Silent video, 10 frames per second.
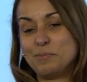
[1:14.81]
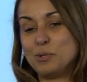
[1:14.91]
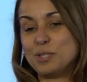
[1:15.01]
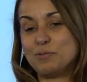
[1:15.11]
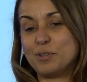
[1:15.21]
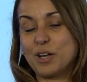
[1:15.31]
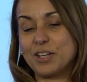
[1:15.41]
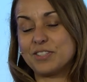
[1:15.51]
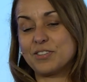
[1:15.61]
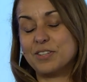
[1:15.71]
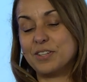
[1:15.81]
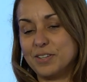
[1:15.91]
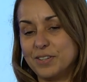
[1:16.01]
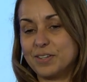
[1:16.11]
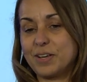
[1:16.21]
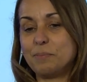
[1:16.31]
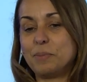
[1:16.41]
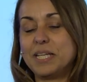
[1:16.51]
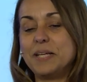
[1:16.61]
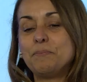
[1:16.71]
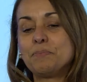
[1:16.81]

beautiful company.